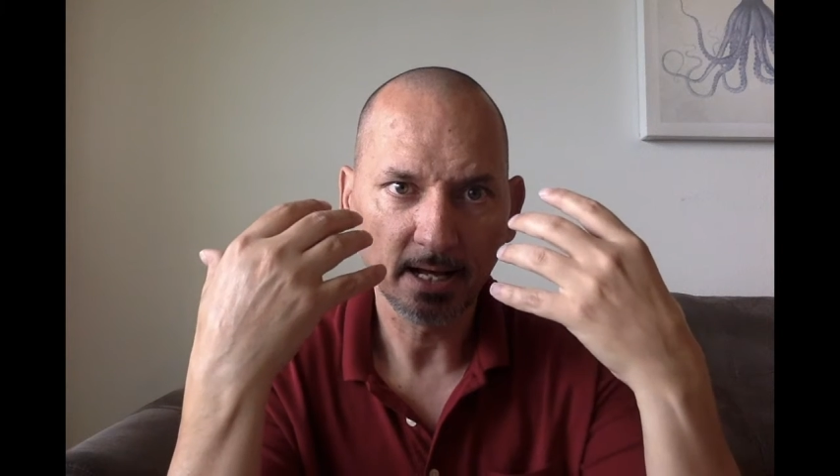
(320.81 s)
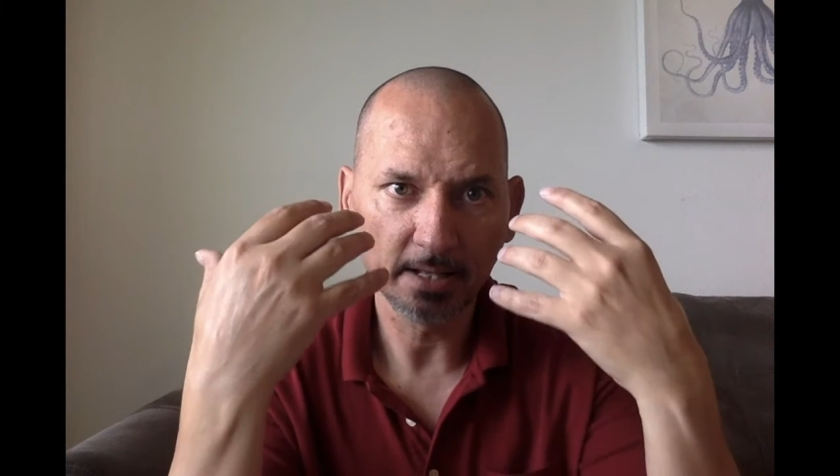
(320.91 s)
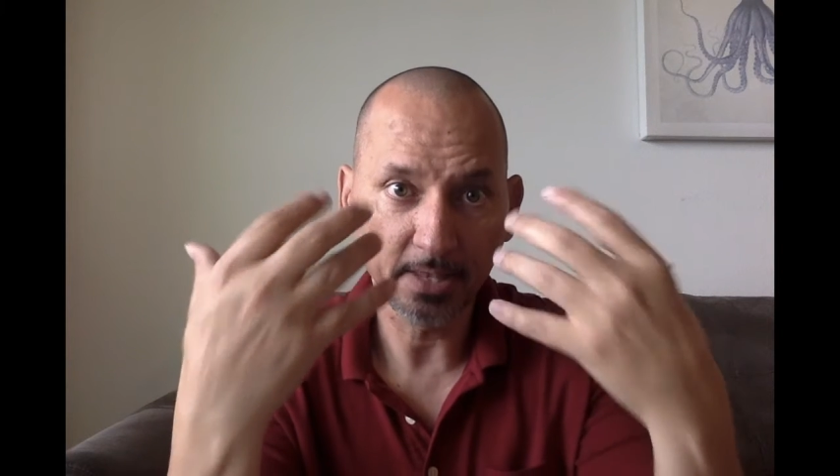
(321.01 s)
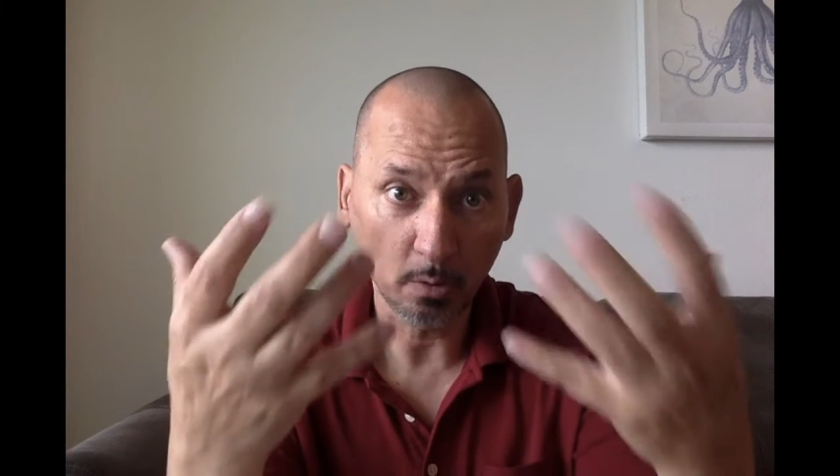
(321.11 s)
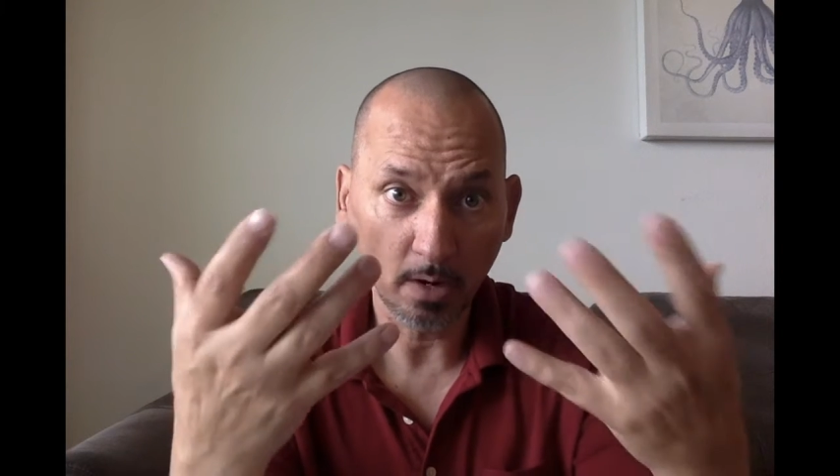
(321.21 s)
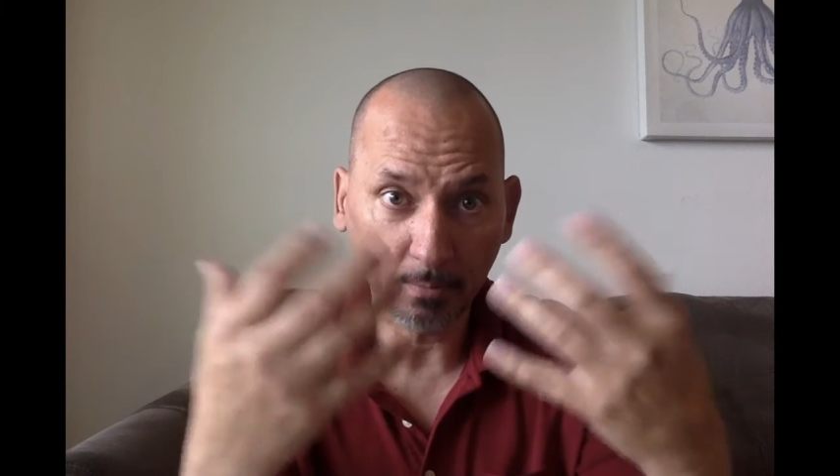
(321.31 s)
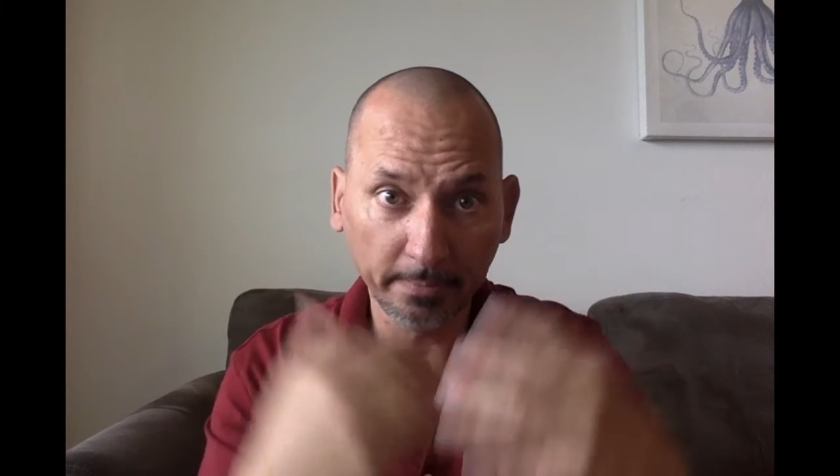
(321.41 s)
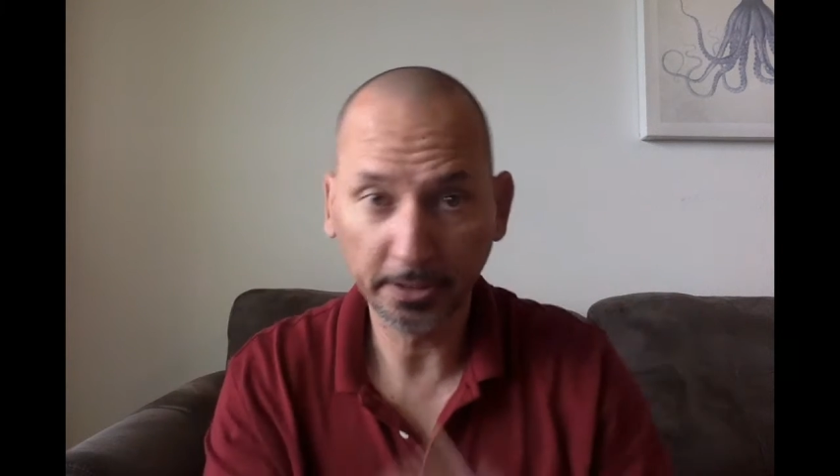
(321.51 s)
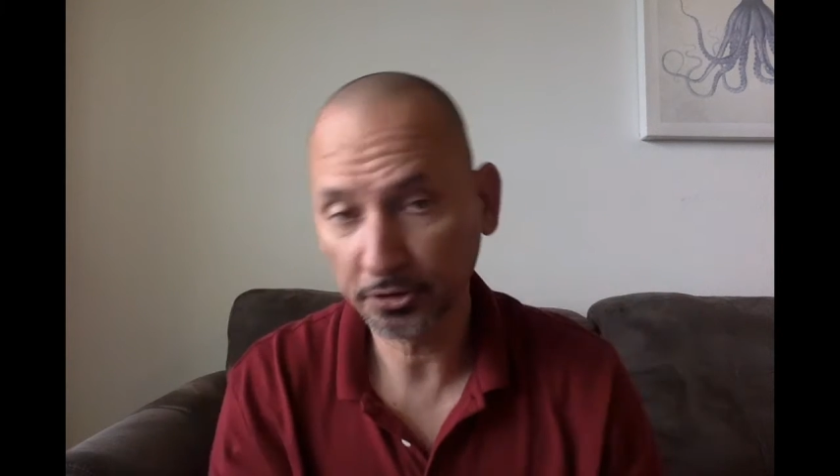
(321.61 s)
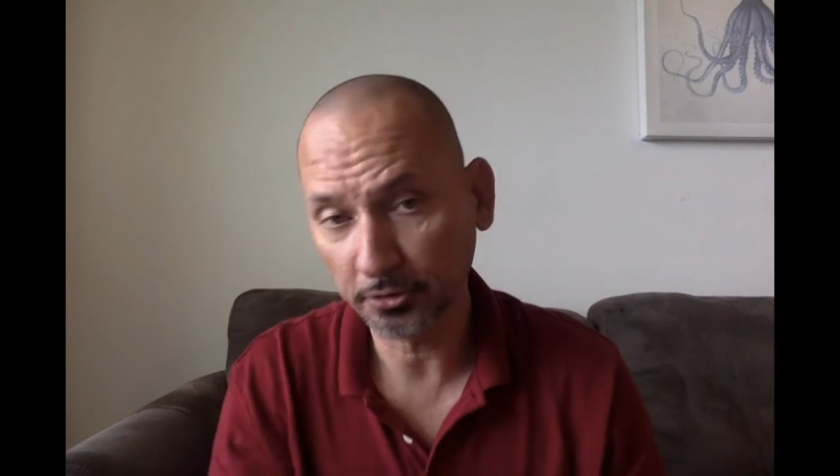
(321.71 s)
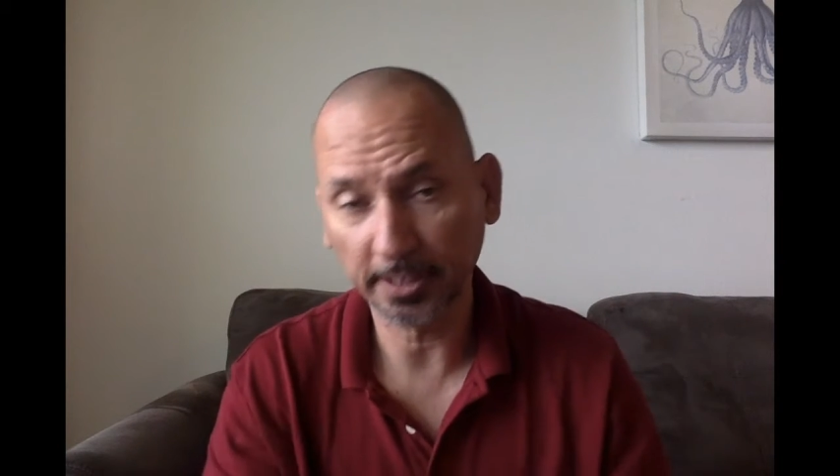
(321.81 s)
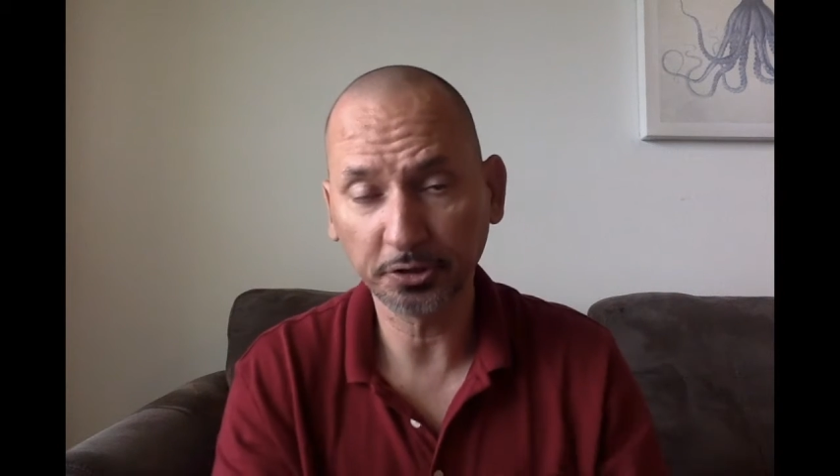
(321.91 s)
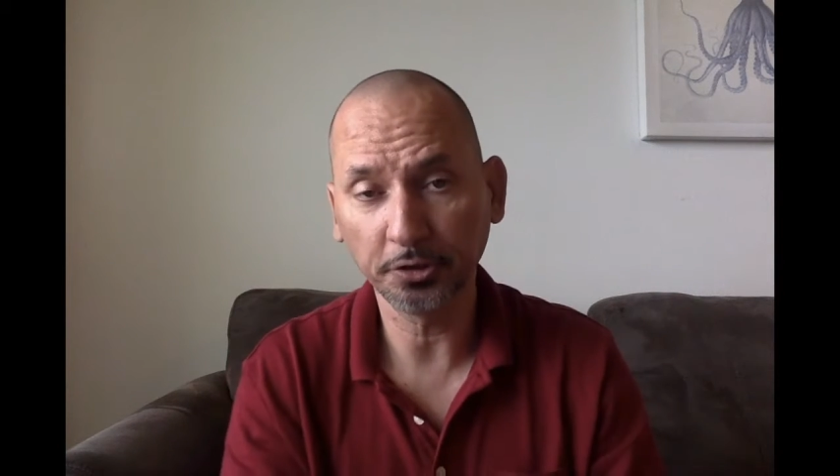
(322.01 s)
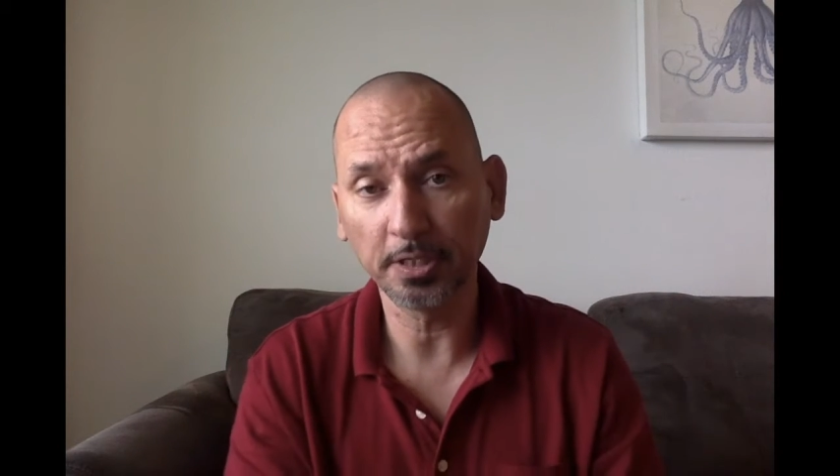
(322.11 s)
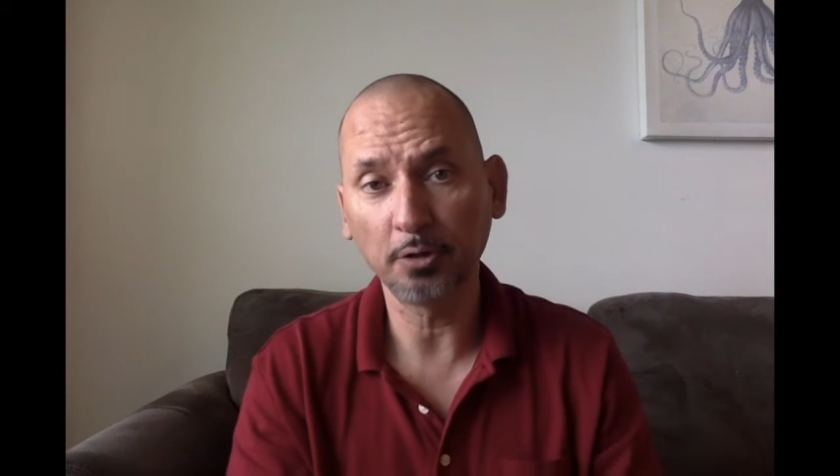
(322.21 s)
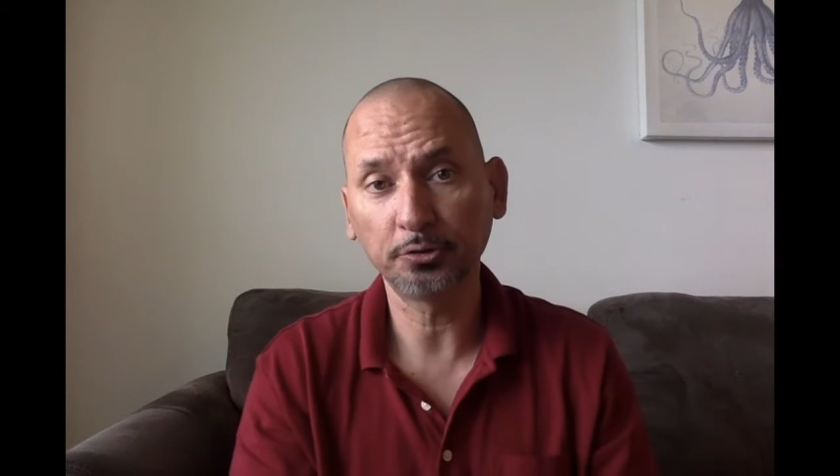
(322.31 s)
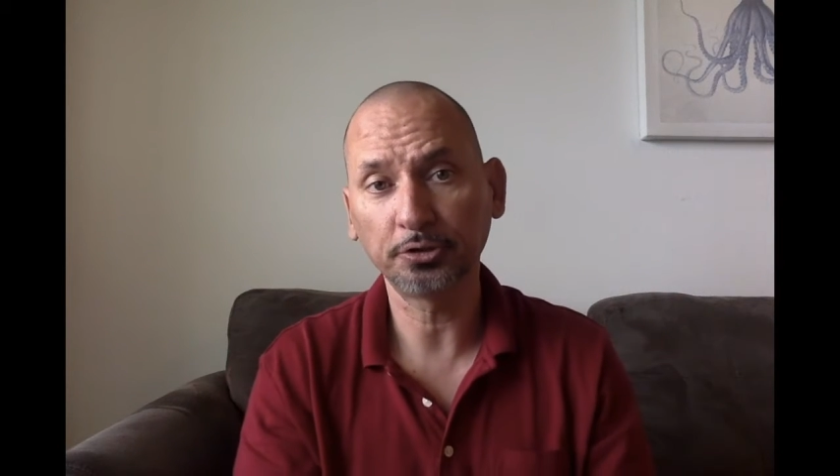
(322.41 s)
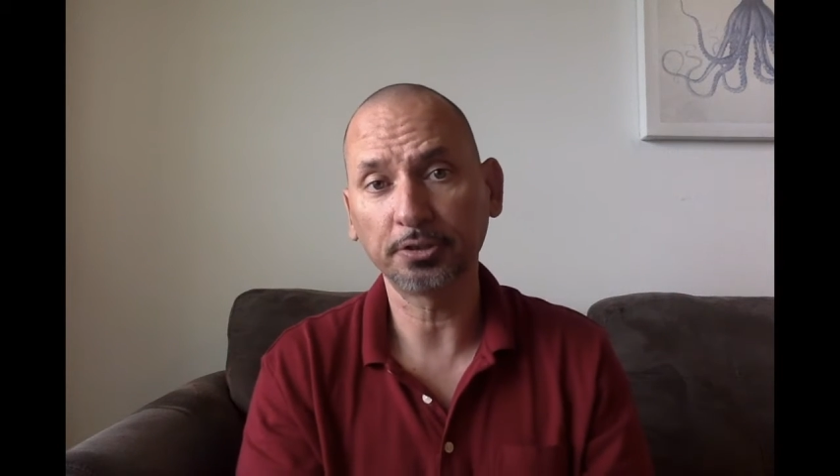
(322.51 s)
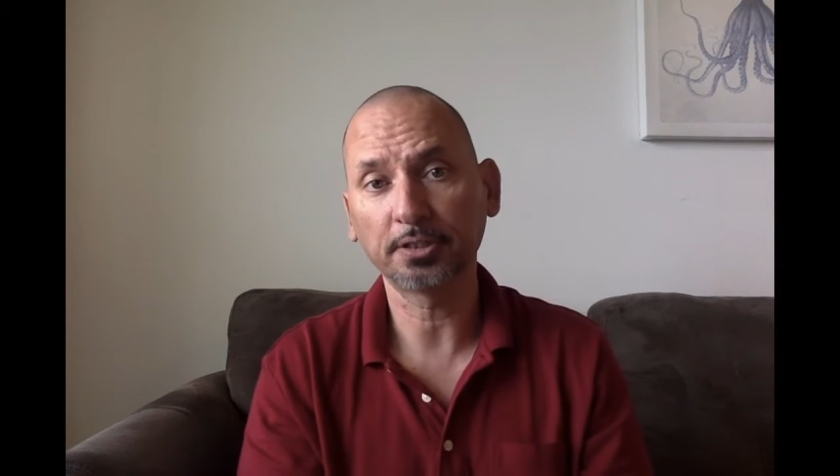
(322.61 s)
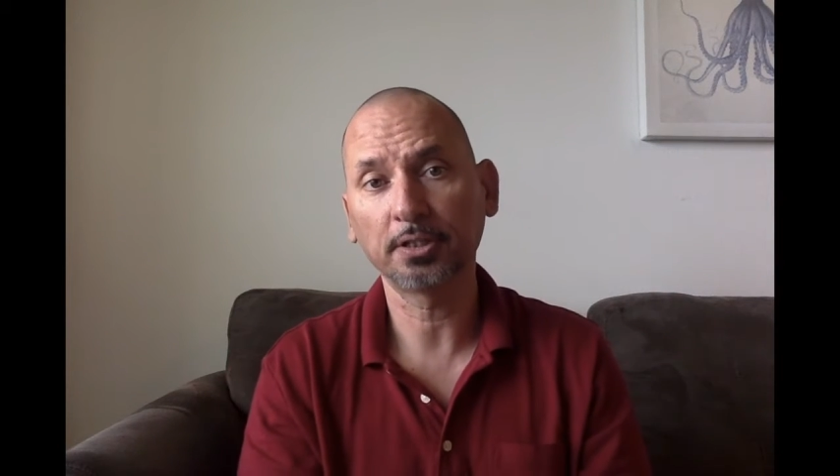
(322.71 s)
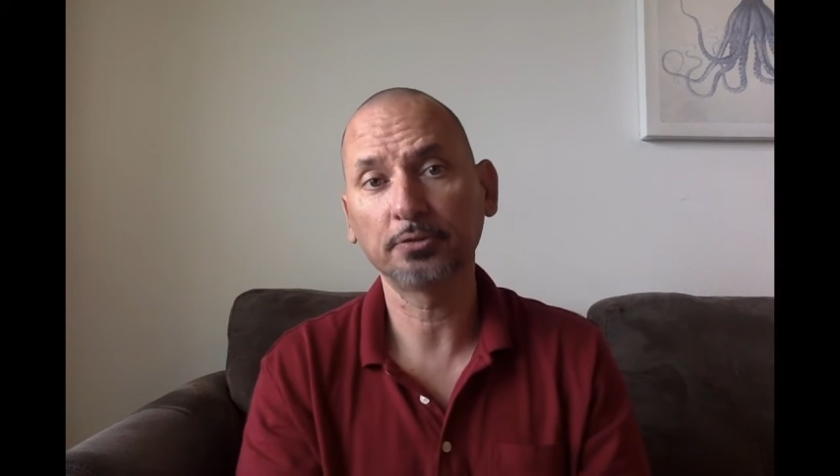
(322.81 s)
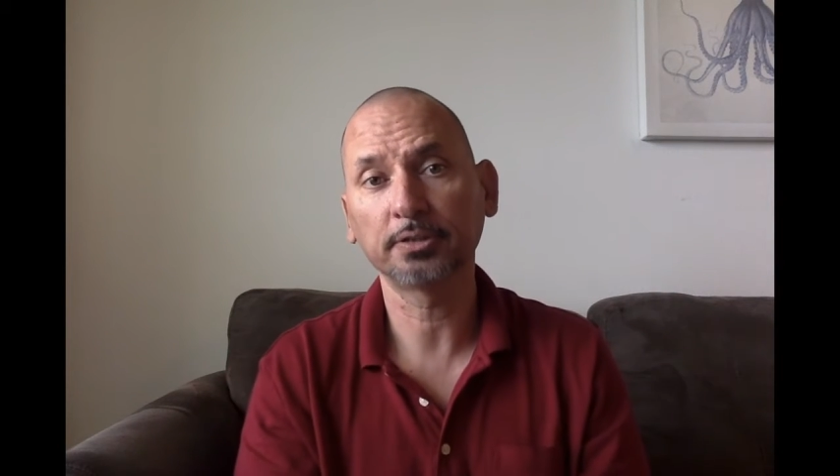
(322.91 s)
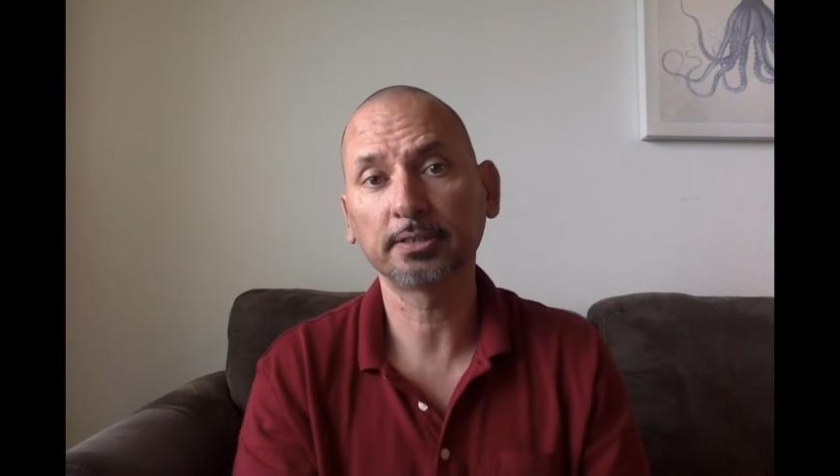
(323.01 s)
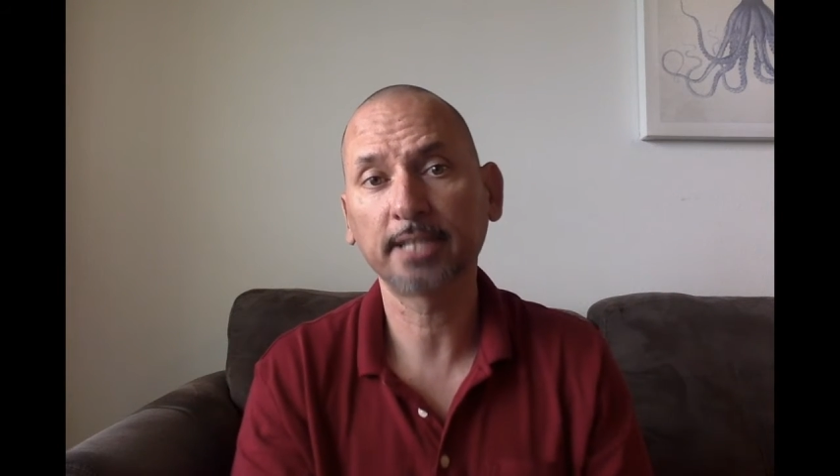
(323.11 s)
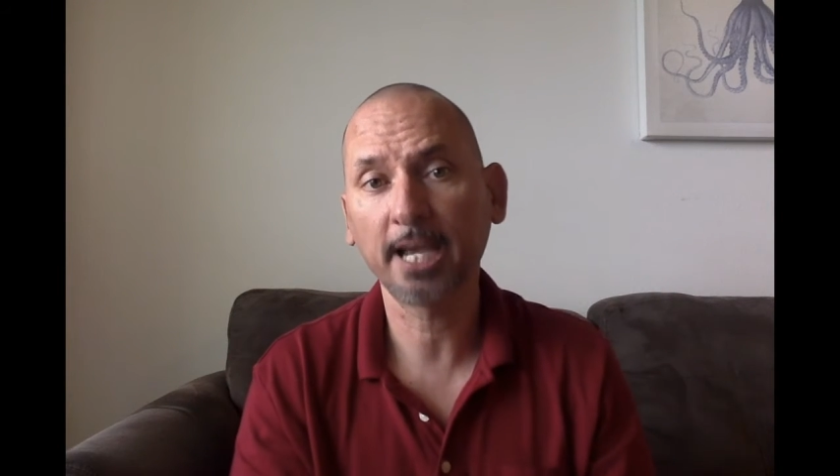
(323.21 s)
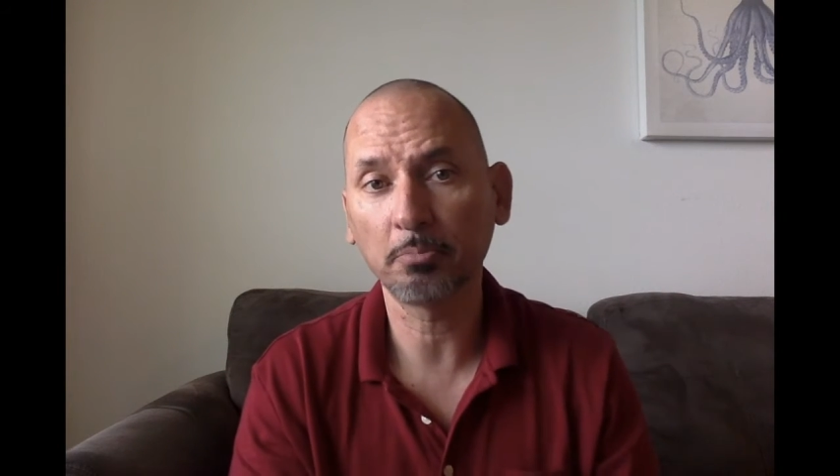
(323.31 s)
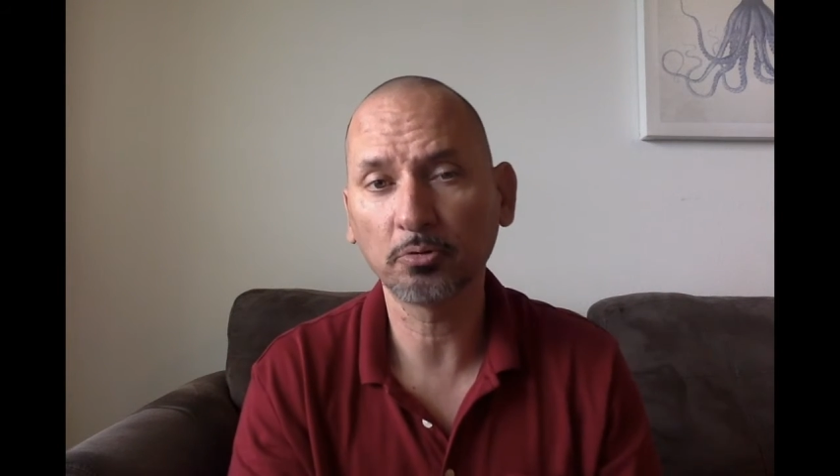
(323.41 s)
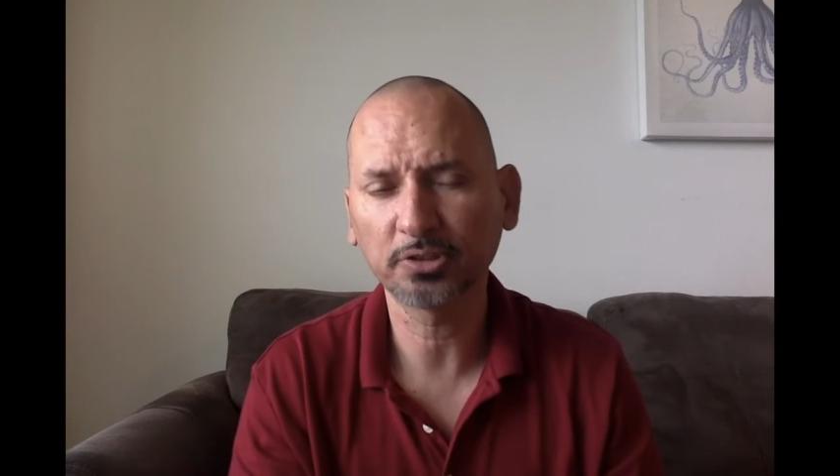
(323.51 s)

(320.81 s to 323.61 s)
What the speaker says: they want to be sure that you go to the closing table.